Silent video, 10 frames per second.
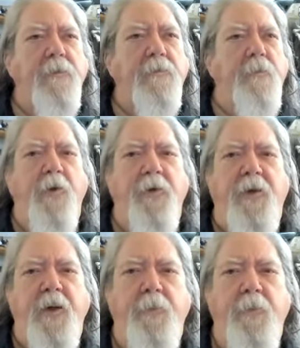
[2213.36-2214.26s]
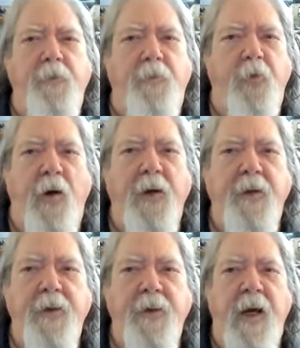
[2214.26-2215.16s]
both teams pray
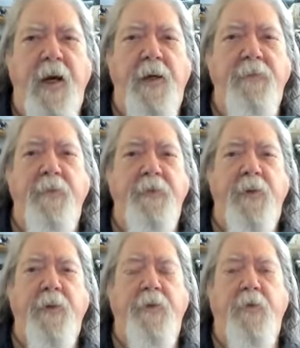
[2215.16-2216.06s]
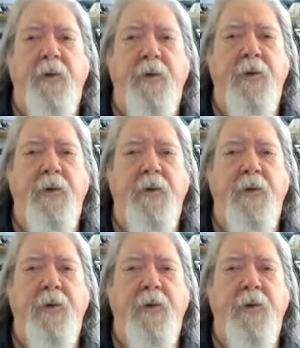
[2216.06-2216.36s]
to God for victory,